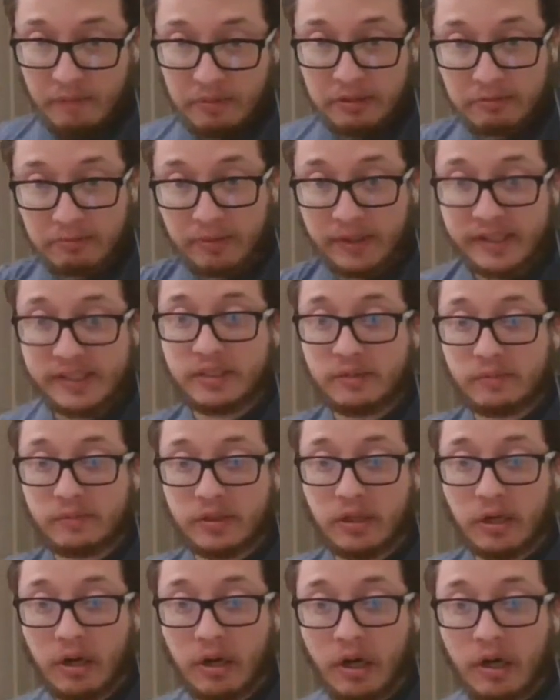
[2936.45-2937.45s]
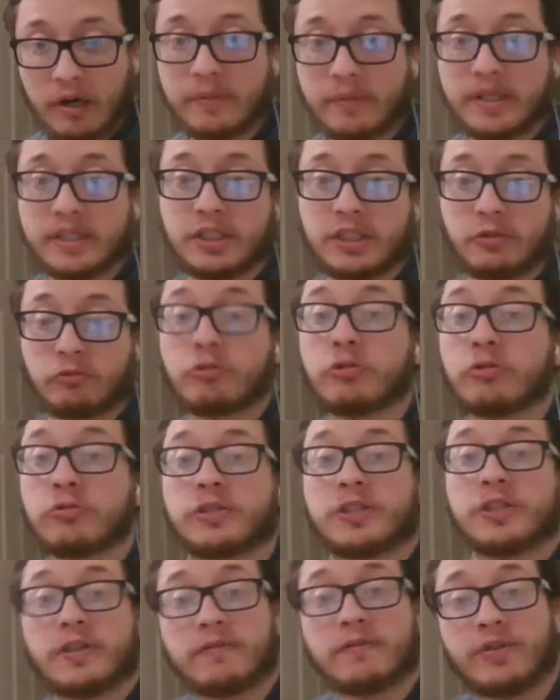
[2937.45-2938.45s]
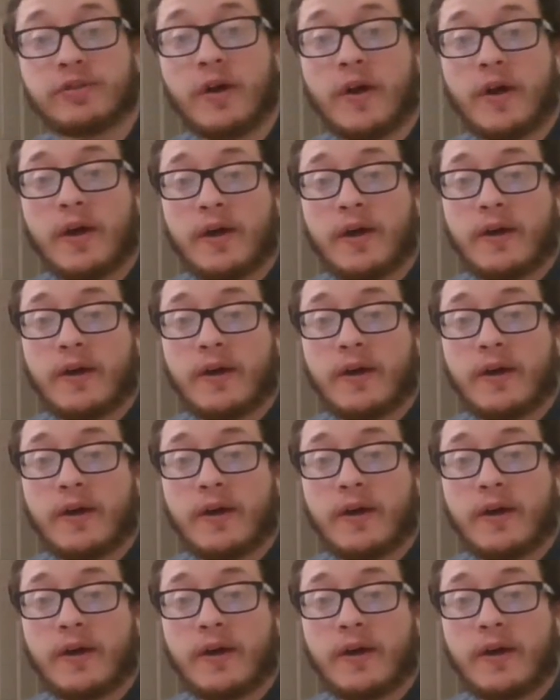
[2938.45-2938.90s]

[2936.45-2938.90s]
And I would have replaced them with Almas and Rusev.